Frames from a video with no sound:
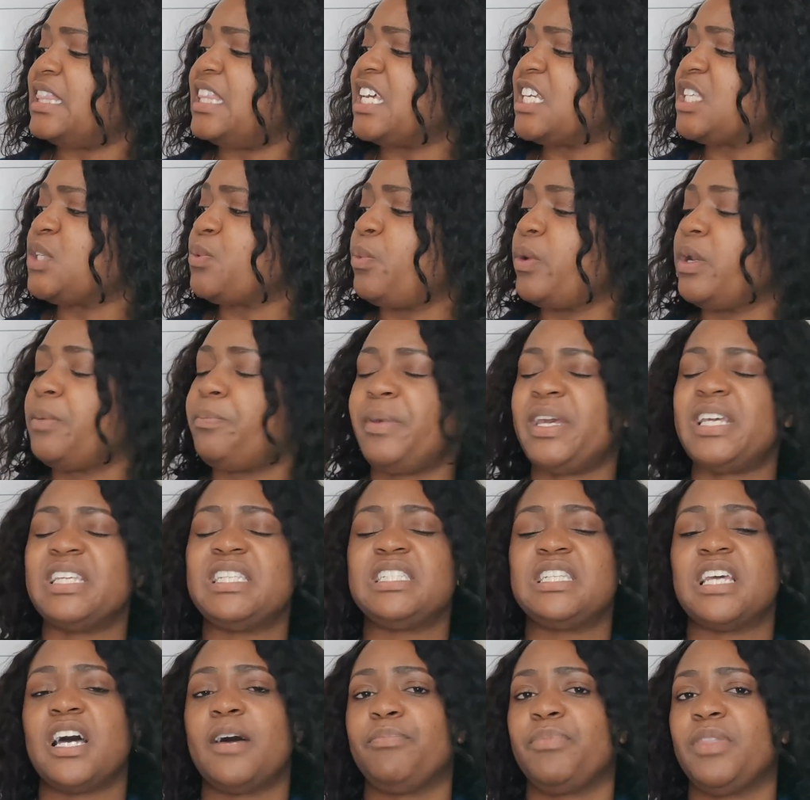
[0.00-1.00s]
this would be
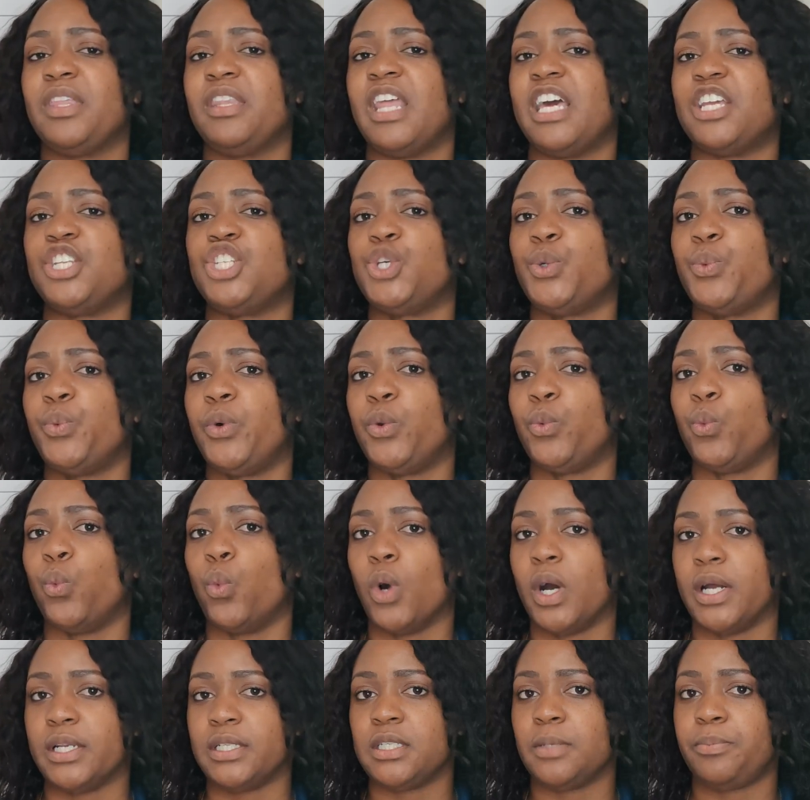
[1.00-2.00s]
something that you would
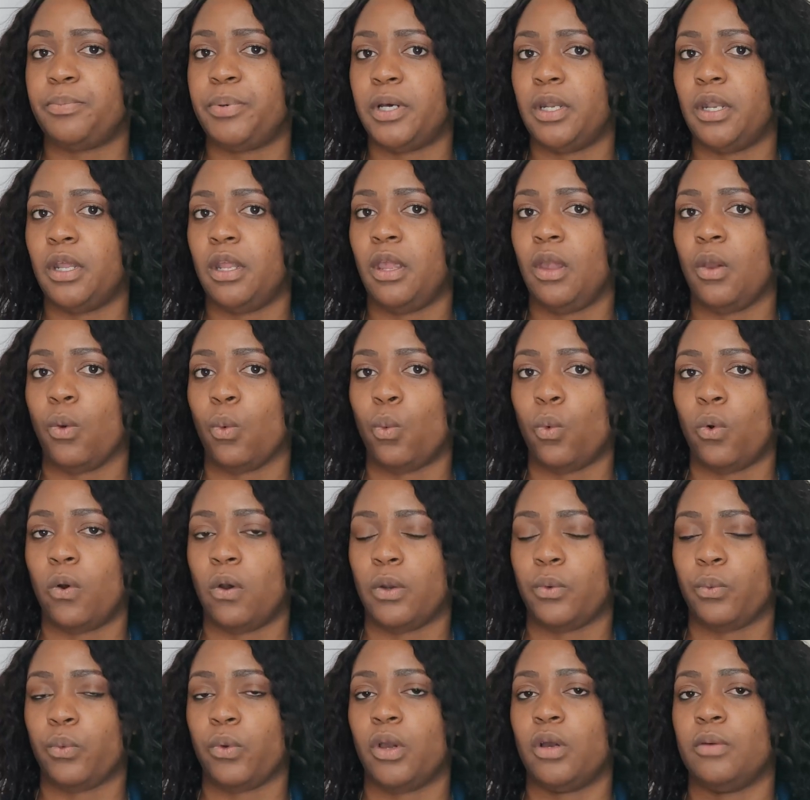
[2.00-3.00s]
want to put in your
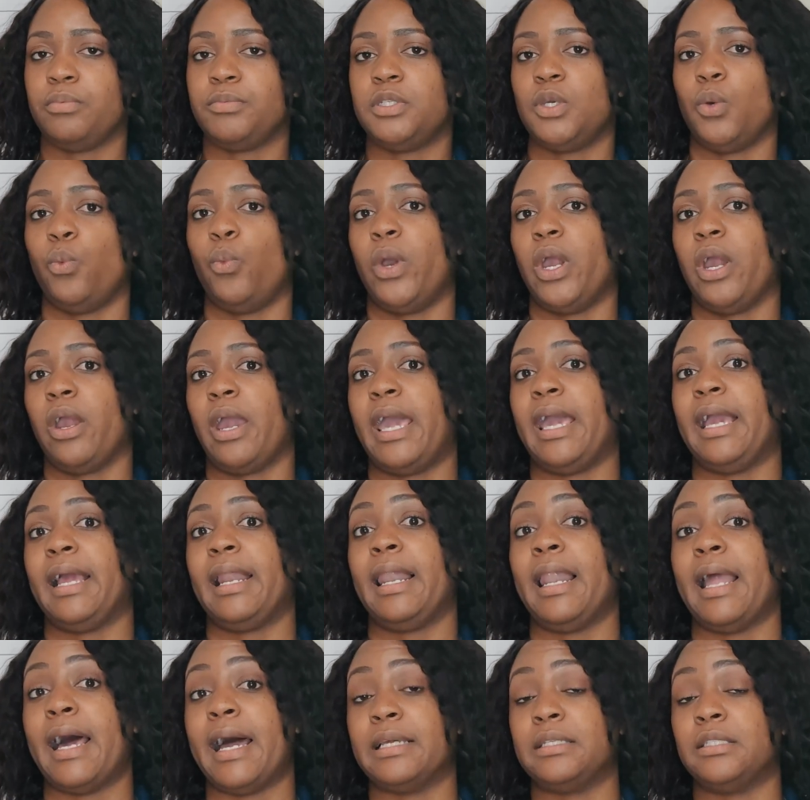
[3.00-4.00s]
wardrobe to wear a
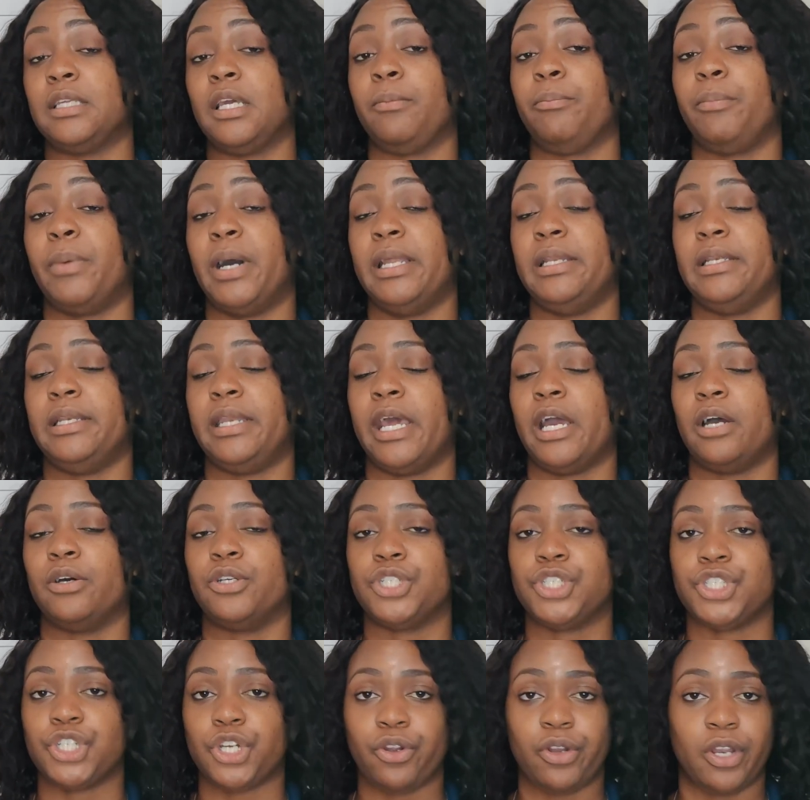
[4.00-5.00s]
classic
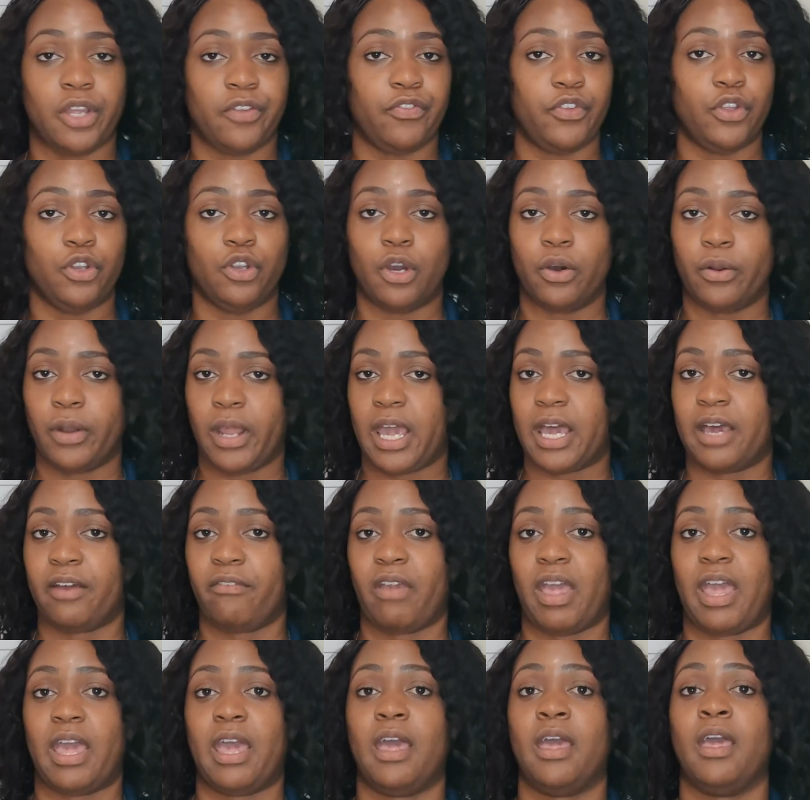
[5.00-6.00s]
button-down shirt if you don't
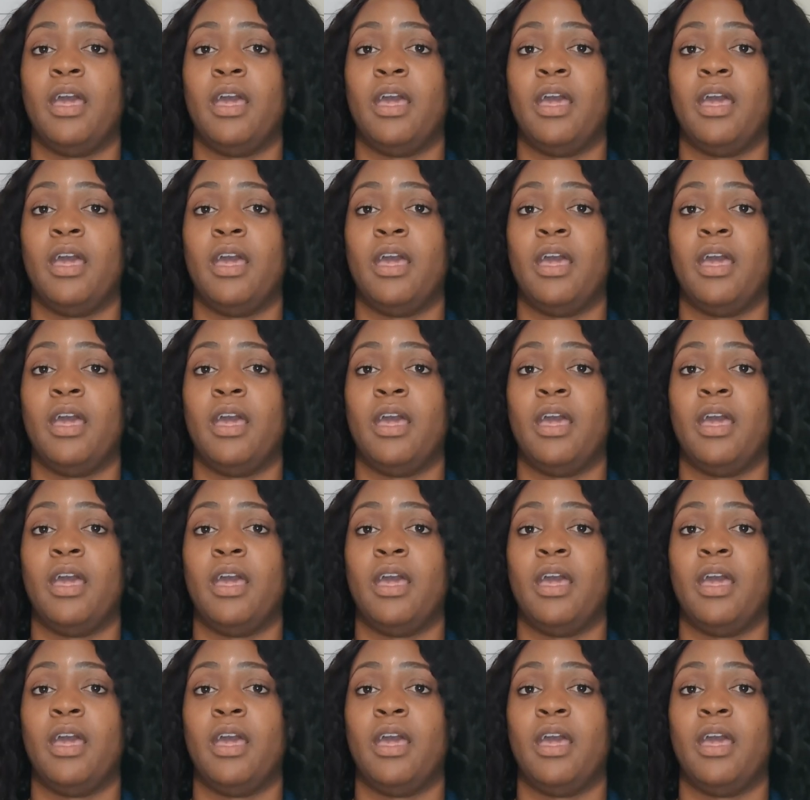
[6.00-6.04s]
have